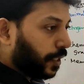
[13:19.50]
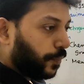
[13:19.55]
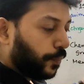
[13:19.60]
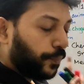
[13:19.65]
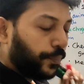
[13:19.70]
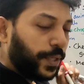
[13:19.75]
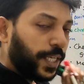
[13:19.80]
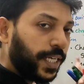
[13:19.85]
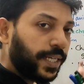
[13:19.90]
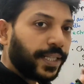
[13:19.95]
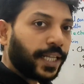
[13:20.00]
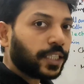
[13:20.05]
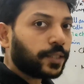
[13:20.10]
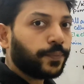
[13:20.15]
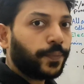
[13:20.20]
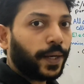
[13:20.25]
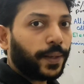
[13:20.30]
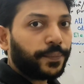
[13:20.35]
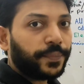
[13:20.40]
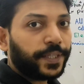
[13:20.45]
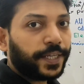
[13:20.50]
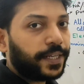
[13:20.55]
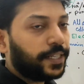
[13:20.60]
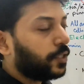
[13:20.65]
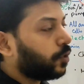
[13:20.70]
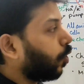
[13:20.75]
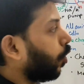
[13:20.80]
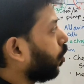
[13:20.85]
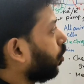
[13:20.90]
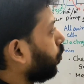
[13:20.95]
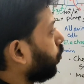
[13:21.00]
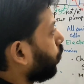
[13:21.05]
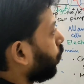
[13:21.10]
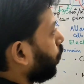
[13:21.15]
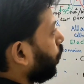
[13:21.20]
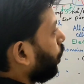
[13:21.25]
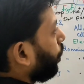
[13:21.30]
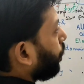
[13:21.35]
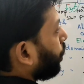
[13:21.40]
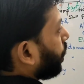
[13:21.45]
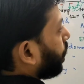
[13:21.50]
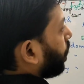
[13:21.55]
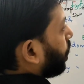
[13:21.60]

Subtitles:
the P class pump, there is also